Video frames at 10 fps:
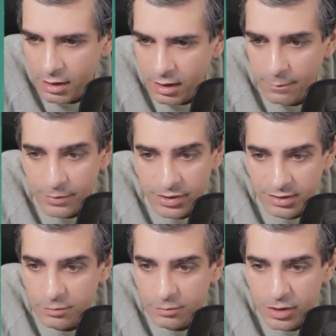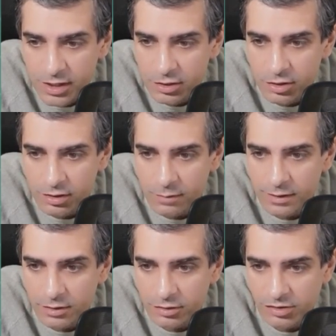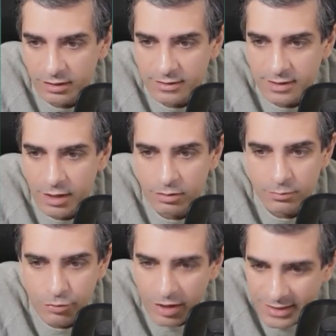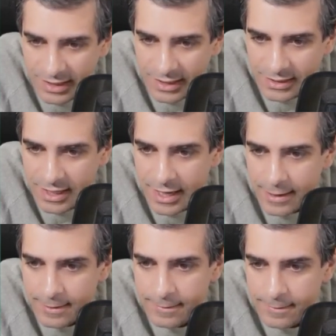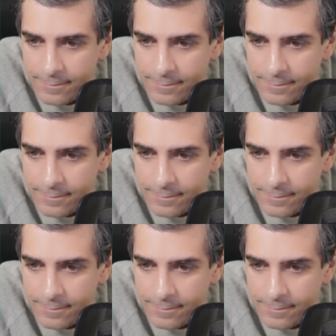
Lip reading: But this is pretty good. I mean, look, check this out. The pricing is there.